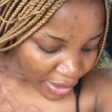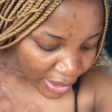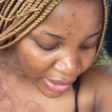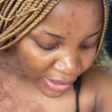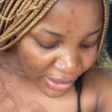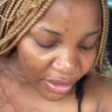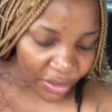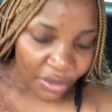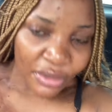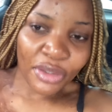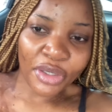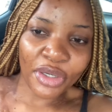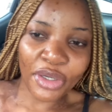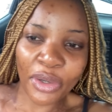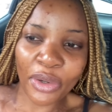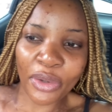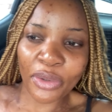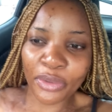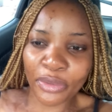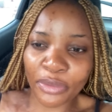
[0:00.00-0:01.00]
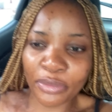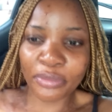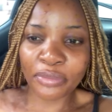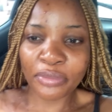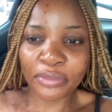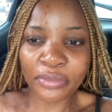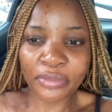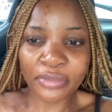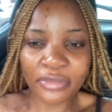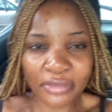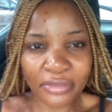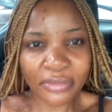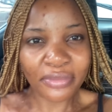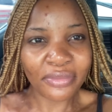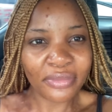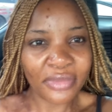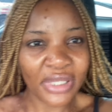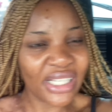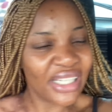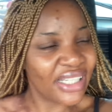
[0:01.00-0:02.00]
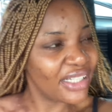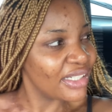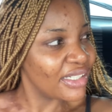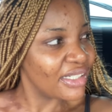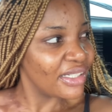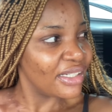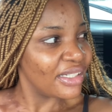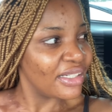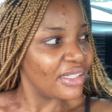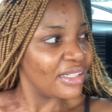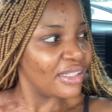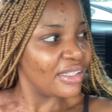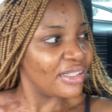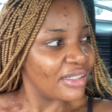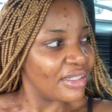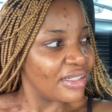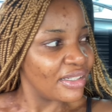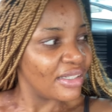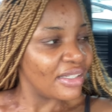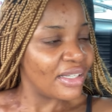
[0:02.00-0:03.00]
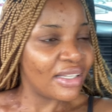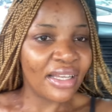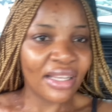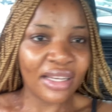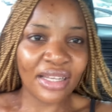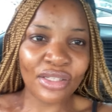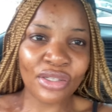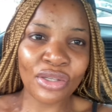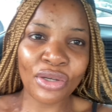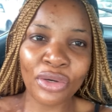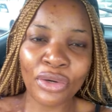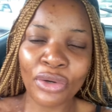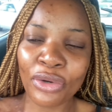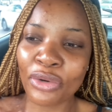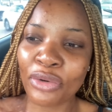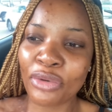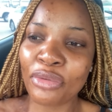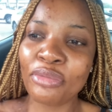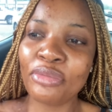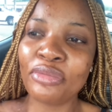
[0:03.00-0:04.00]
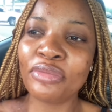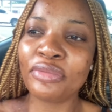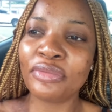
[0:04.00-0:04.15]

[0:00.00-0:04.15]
then we're going home. Okay, let's go home.